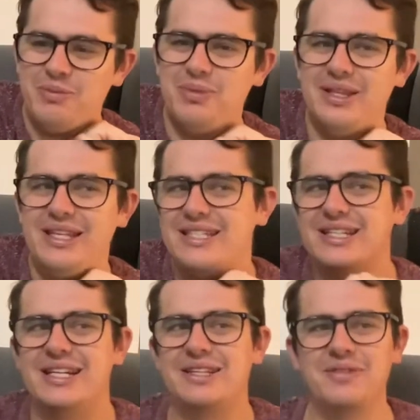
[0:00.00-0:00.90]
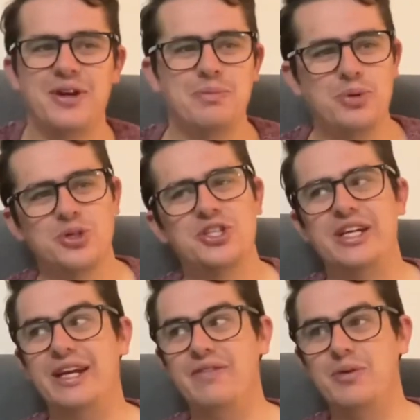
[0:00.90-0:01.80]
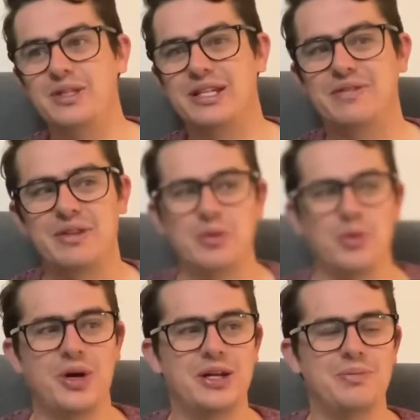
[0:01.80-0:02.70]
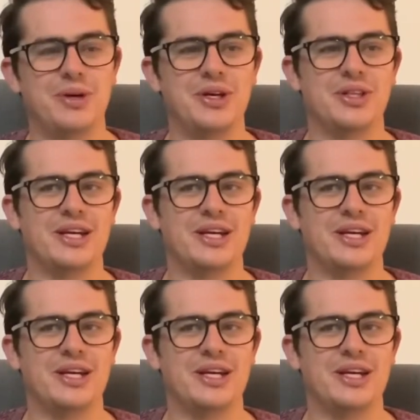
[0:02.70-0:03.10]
but these guys are very pushy and everyone's giving them a wide berth.